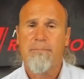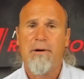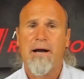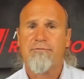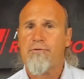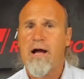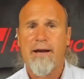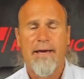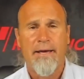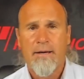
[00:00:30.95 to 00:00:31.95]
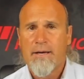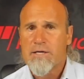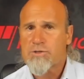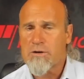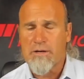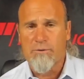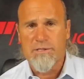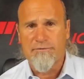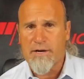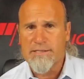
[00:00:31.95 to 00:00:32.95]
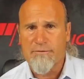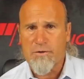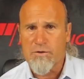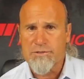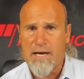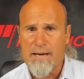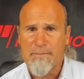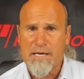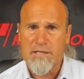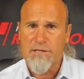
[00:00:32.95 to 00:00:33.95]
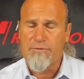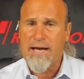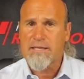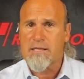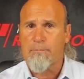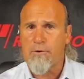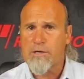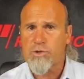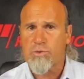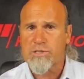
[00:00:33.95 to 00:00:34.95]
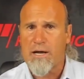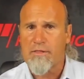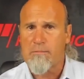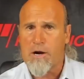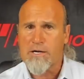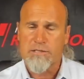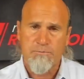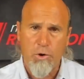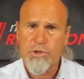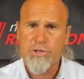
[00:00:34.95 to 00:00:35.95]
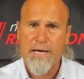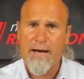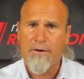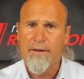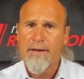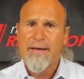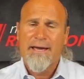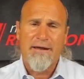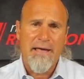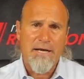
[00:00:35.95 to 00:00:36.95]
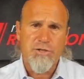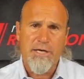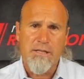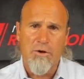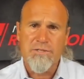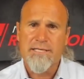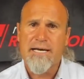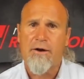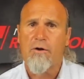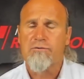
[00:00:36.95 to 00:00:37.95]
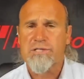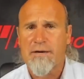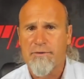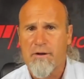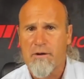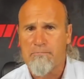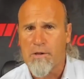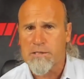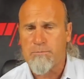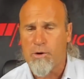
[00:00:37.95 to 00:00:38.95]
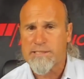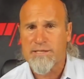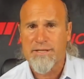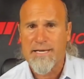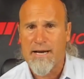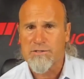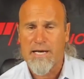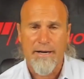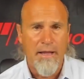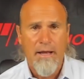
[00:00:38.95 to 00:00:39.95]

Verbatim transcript: But Friday certainly was a very difficult time because of the fact the pressure was on the markets, pushed down and actually closing down over 700 plus points to the downside.